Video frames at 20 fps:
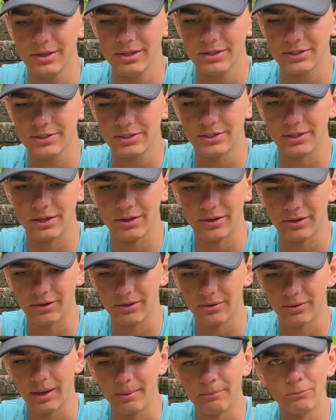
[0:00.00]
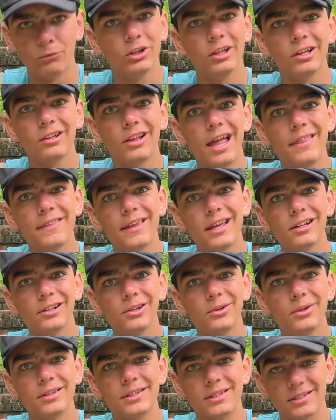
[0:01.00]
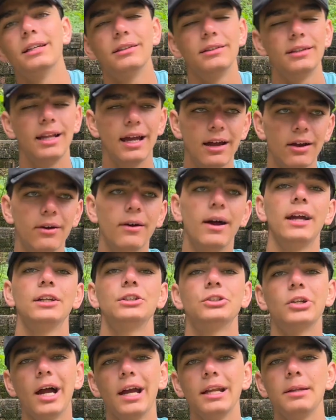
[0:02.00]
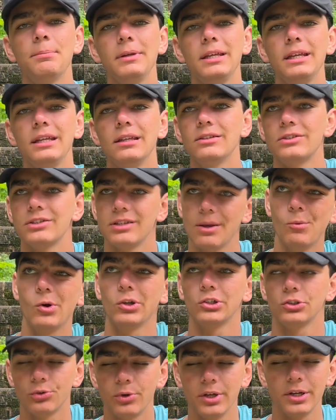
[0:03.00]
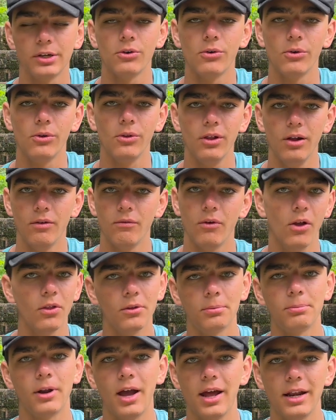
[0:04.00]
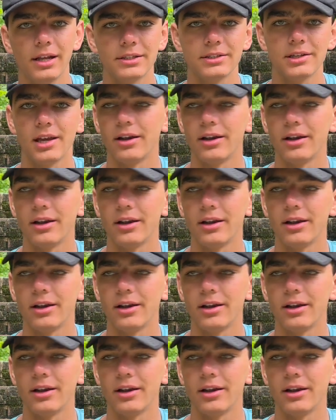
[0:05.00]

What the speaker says: So I'm really glad they included this. Now, I try to be somewhat critical of all the products I